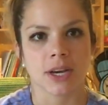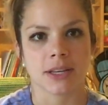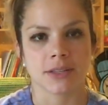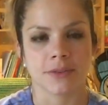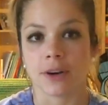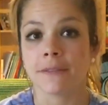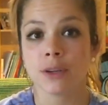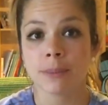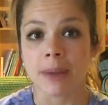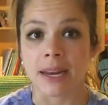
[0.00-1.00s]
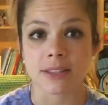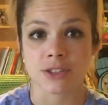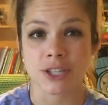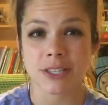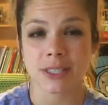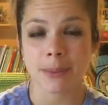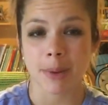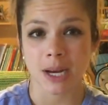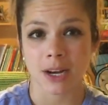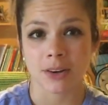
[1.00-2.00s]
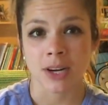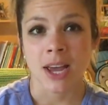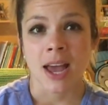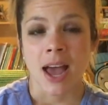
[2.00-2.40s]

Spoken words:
guys for a few minutes just about